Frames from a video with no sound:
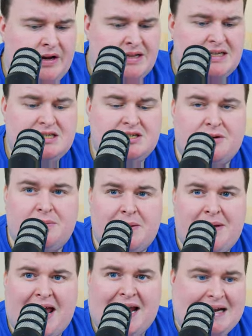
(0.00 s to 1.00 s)
This is going to be
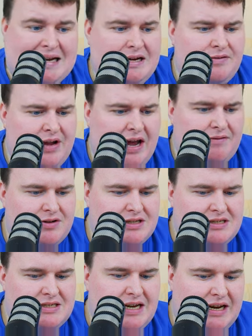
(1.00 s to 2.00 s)
a bit alien if
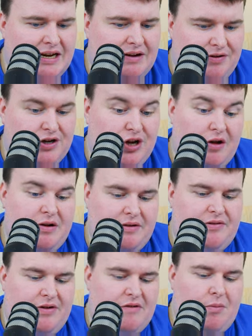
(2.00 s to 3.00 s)
you've
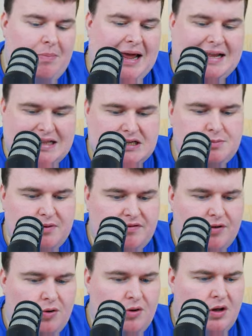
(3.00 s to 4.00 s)
never played this
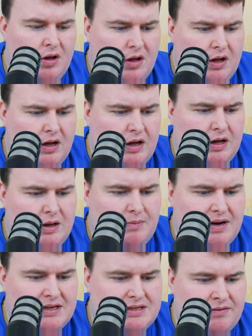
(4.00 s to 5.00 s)
before.
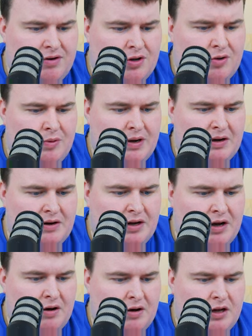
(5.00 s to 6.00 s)
But let's have a look. Where can I
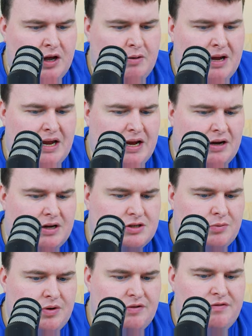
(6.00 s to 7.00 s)
go? I'm going to go here because
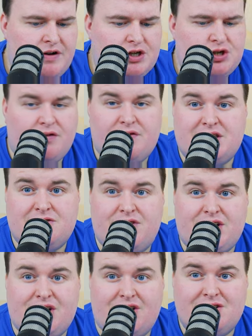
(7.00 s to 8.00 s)
I want to finish off this
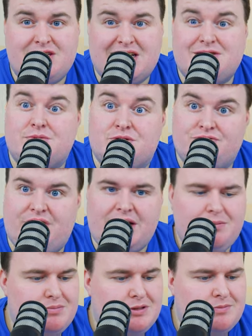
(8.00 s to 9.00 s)
vineyard to get some
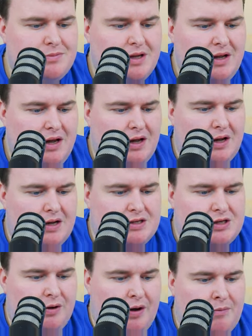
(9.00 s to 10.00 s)
grapes.
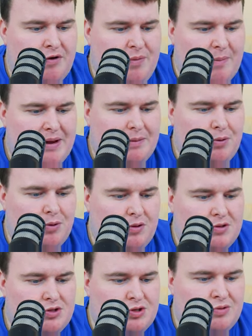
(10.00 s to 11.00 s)
So I move my
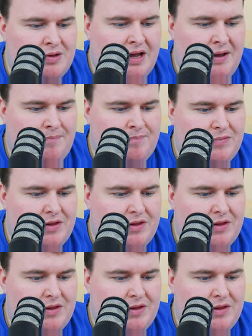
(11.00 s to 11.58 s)
meeple to there.